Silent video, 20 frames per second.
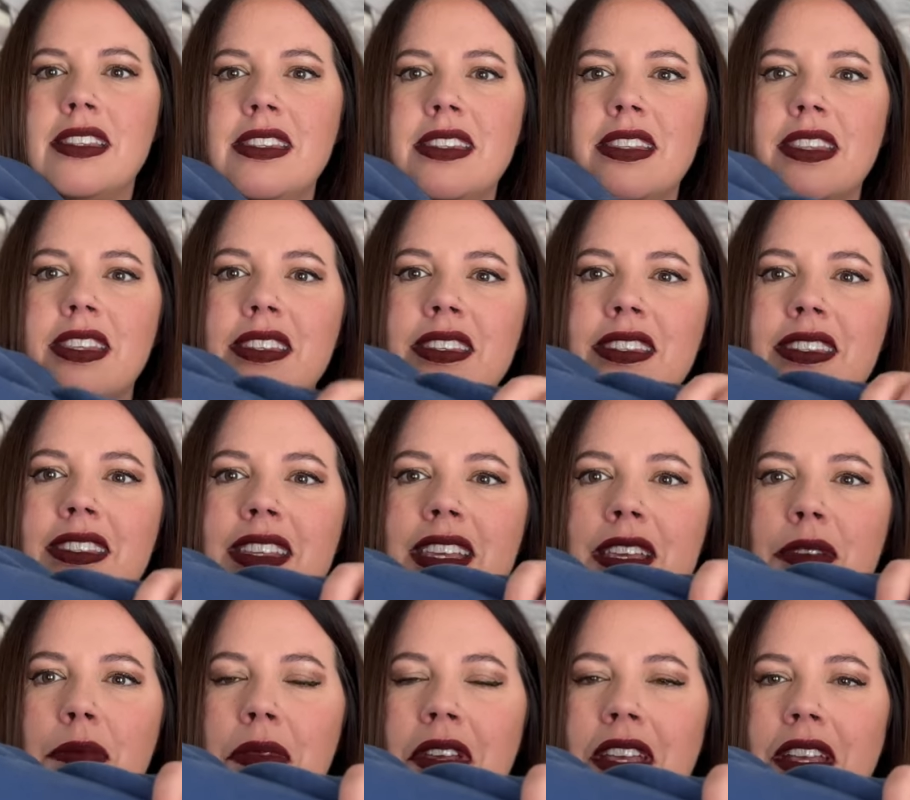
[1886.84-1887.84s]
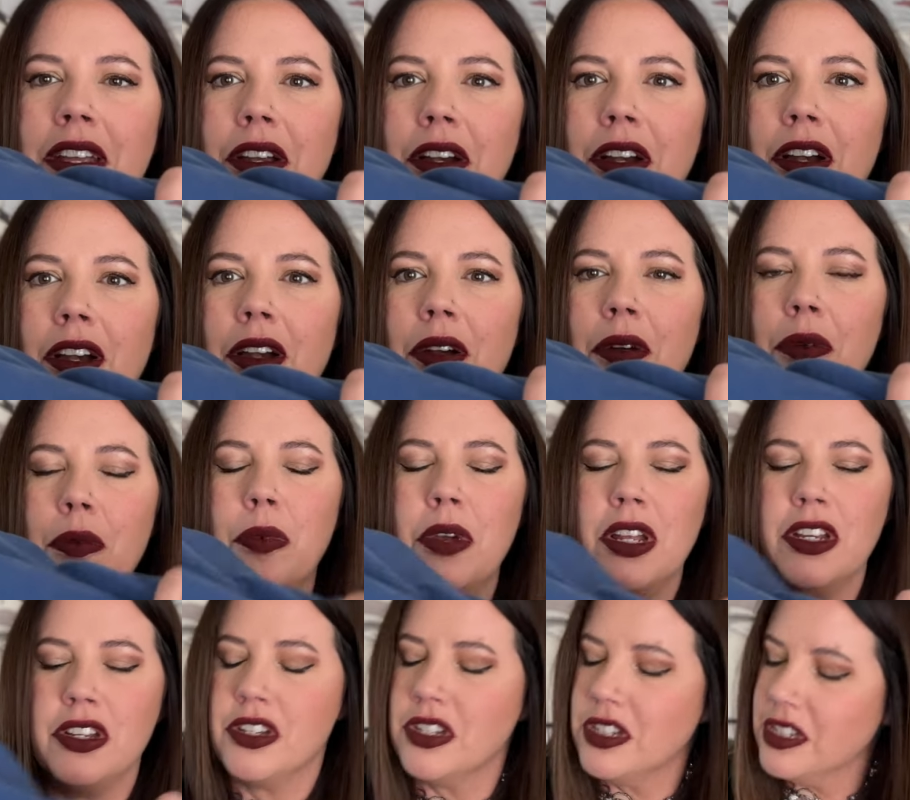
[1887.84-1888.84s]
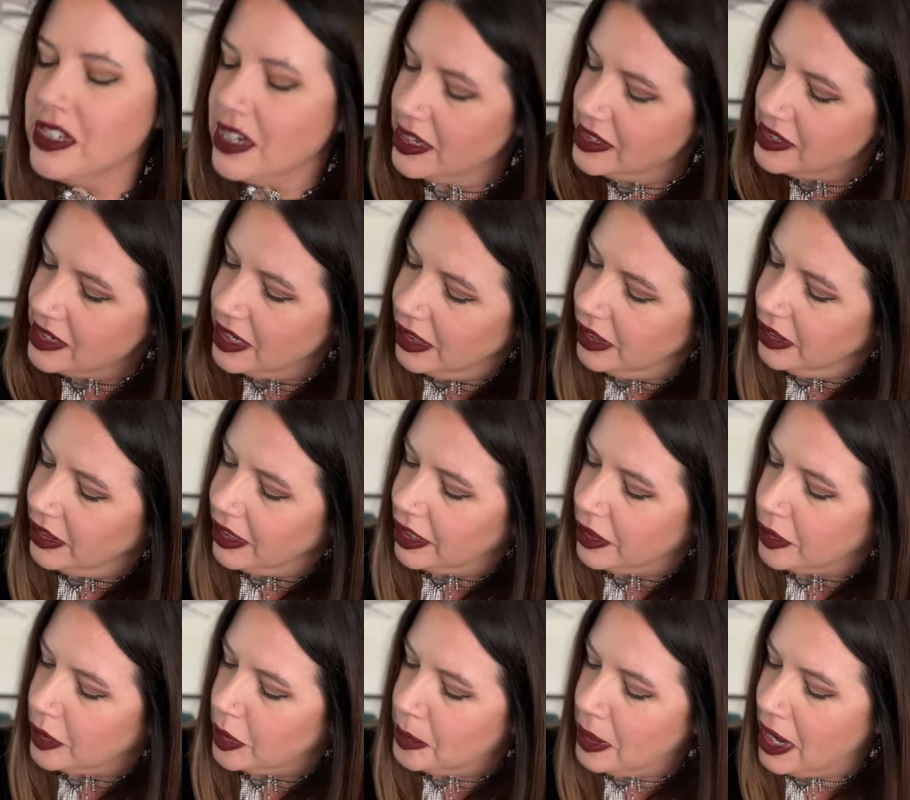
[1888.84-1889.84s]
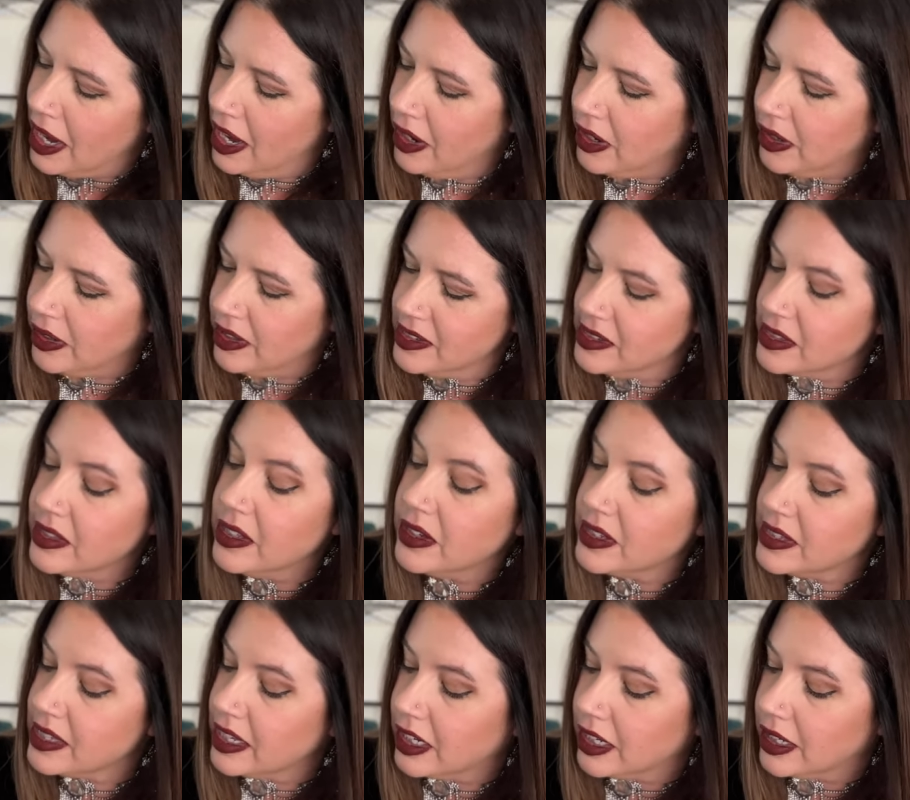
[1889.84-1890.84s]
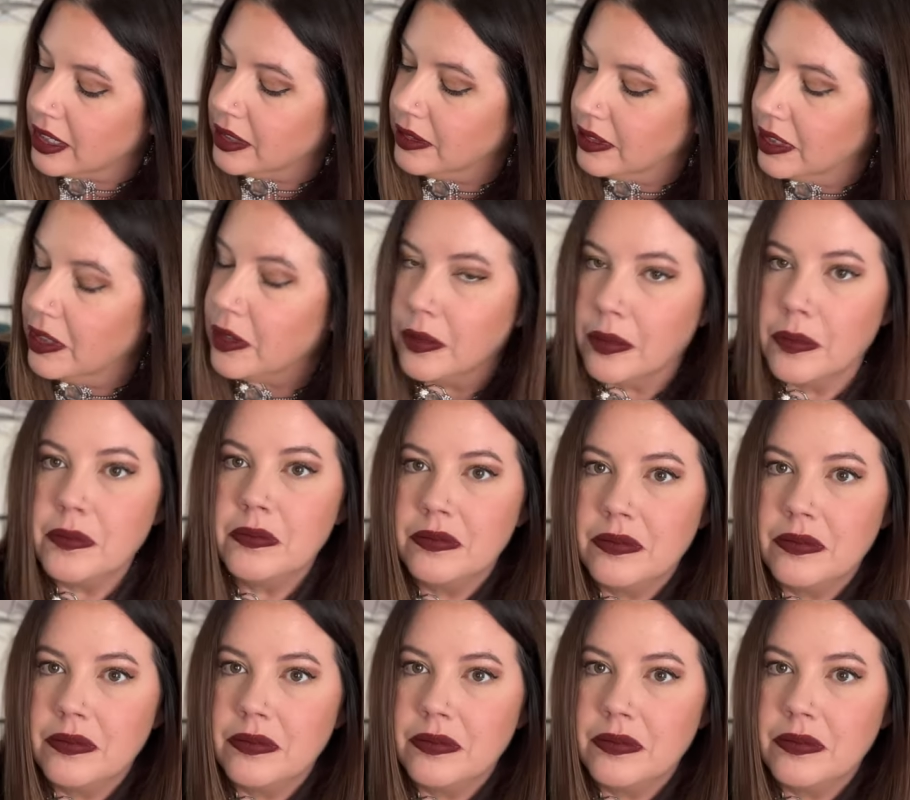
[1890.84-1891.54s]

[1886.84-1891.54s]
the seam here, which does not look like a repair. This looks like a, you know,